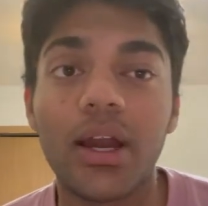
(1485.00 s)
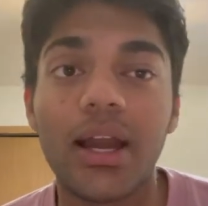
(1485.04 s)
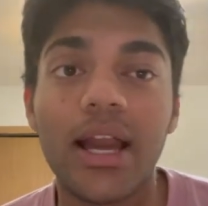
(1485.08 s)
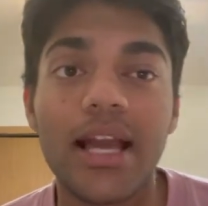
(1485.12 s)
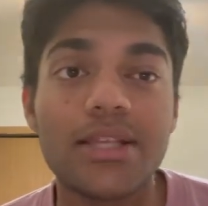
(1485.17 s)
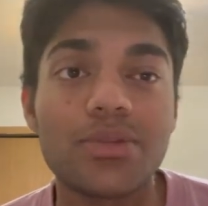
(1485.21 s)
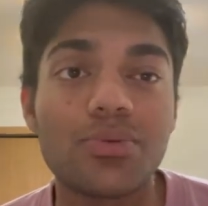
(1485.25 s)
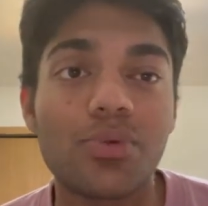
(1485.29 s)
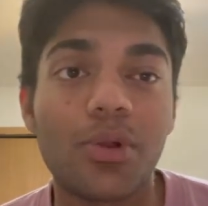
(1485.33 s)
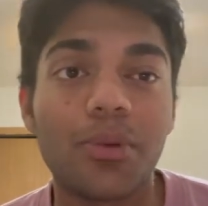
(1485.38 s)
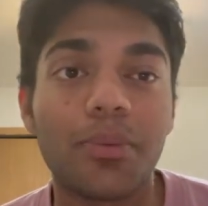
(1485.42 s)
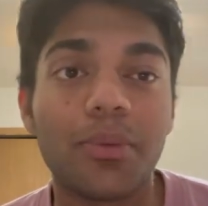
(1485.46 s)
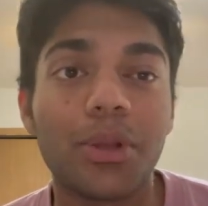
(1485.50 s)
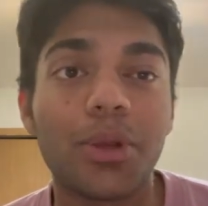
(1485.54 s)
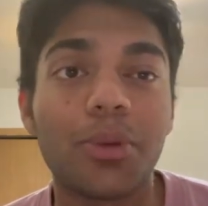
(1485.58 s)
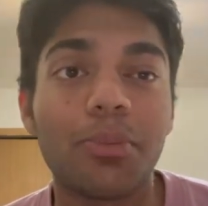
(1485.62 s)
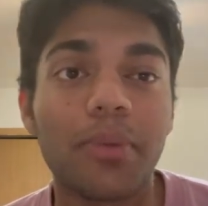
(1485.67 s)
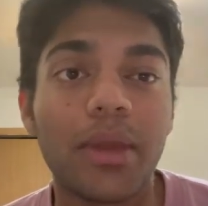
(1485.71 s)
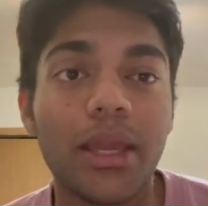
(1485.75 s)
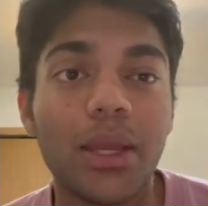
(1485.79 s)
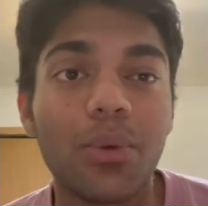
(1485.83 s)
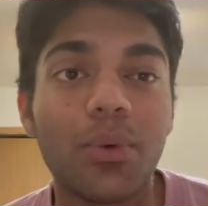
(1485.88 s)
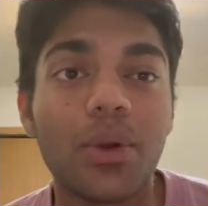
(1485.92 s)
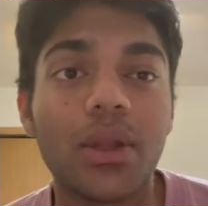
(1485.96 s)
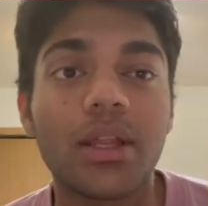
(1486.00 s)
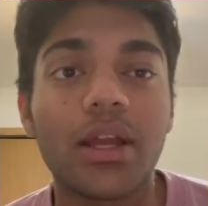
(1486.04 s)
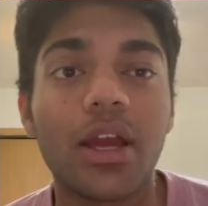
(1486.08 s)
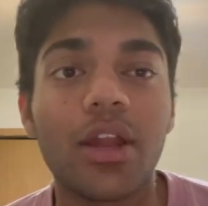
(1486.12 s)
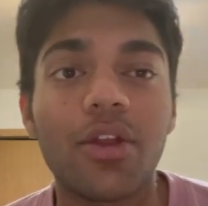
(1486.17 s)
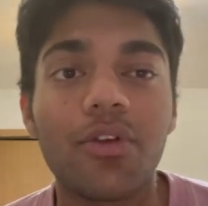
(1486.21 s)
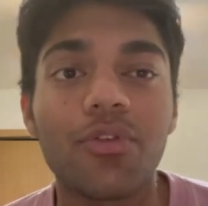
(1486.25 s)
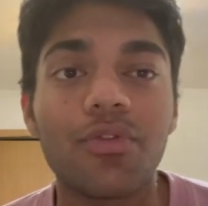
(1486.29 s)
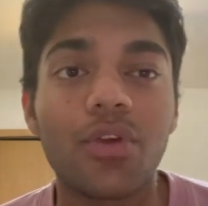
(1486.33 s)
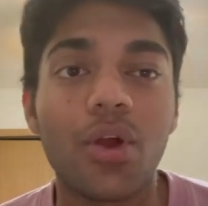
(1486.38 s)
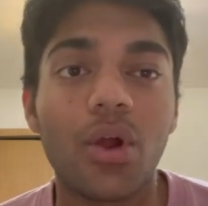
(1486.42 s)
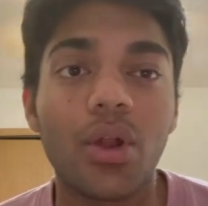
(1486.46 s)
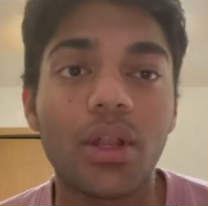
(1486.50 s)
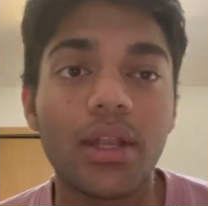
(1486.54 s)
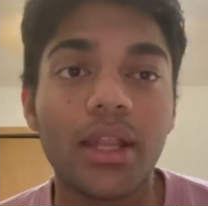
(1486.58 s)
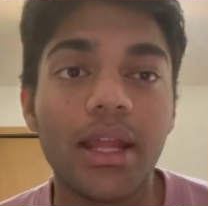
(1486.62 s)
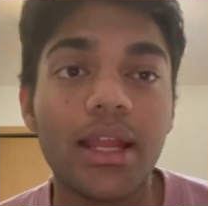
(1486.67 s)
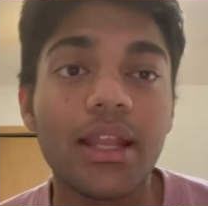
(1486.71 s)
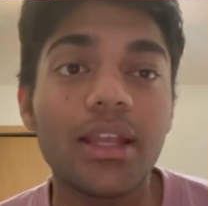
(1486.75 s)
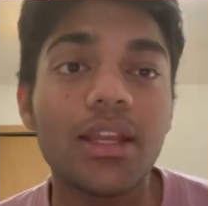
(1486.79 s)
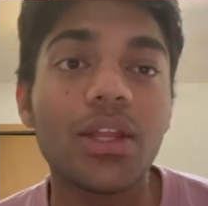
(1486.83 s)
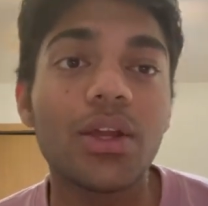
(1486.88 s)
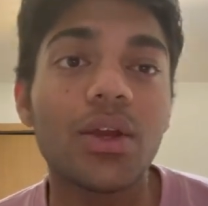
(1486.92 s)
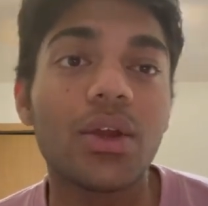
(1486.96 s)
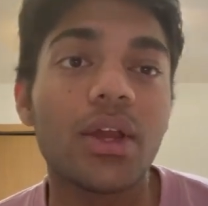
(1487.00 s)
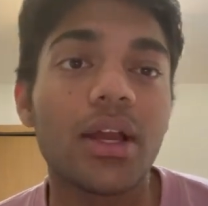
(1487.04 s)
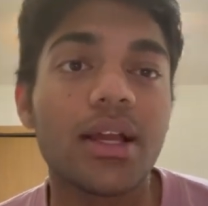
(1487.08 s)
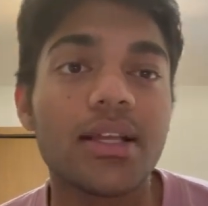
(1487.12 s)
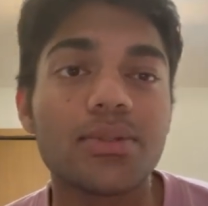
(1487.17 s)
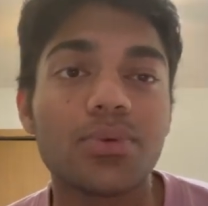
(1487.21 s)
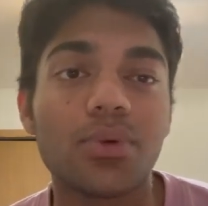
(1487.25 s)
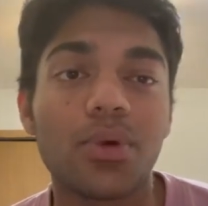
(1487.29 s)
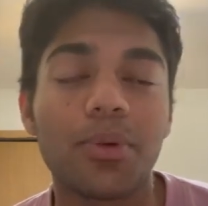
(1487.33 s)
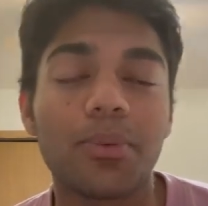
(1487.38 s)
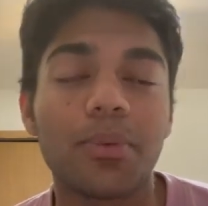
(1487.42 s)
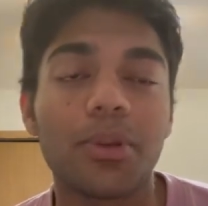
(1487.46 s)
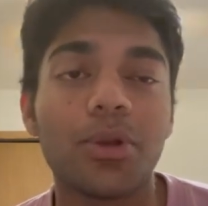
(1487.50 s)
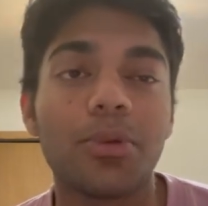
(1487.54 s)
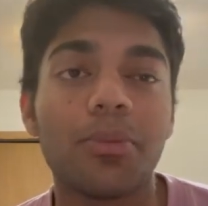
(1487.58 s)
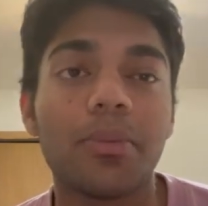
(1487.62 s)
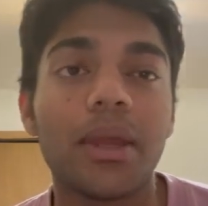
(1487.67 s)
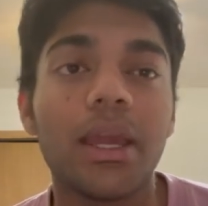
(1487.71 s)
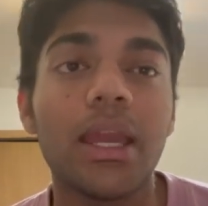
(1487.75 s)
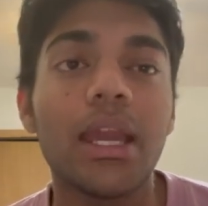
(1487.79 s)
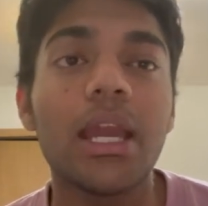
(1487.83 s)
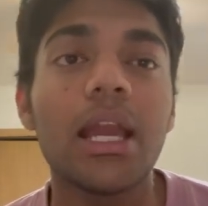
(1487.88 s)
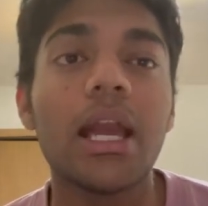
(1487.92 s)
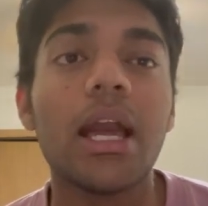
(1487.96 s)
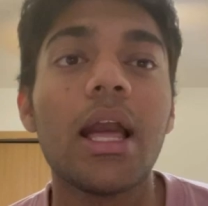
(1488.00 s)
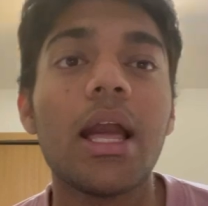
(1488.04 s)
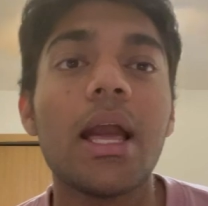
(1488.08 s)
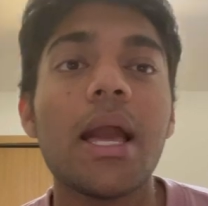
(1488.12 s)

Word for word: guys want me to make what kind of content do you guys want me to make